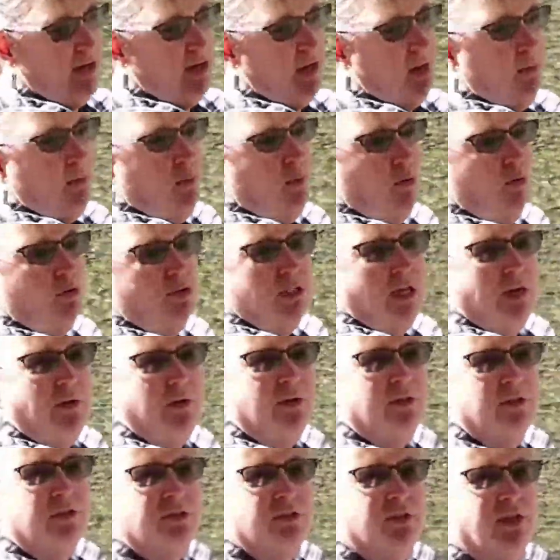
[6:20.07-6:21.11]
and it pours out
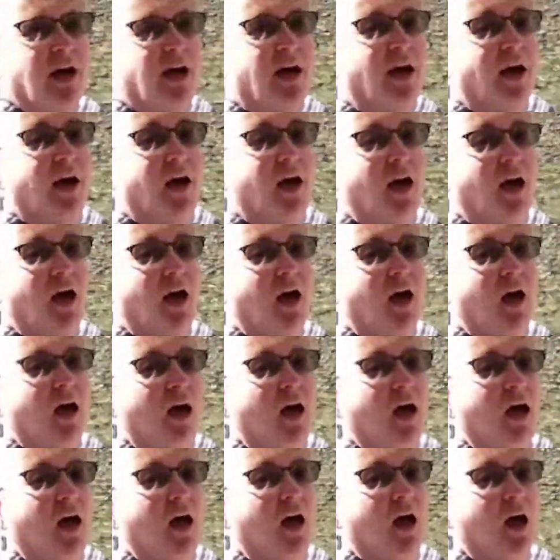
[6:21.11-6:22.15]
into the
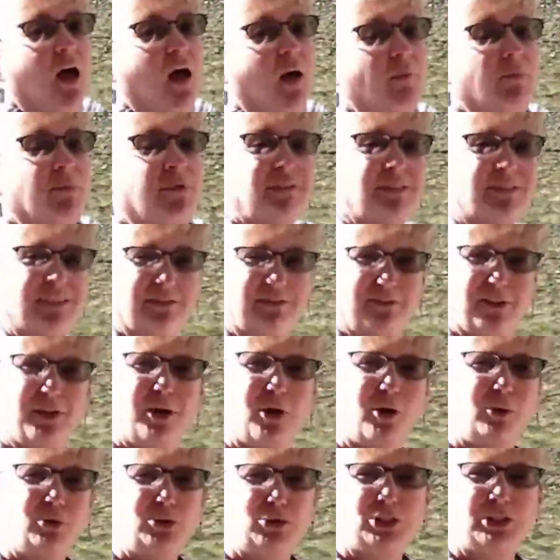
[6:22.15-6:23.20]
Pacific
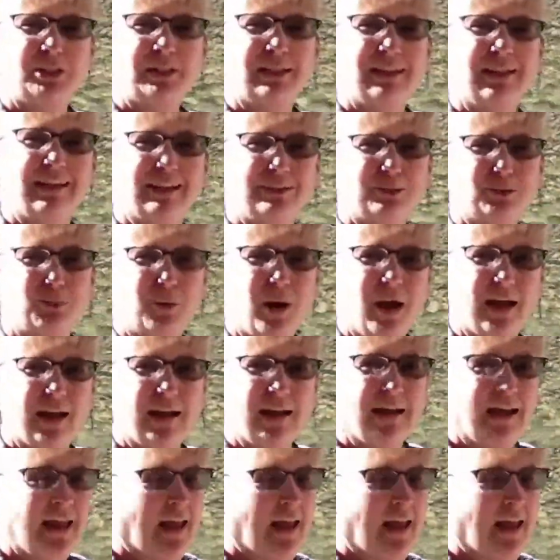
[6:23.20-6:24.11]
Ocean. That's right.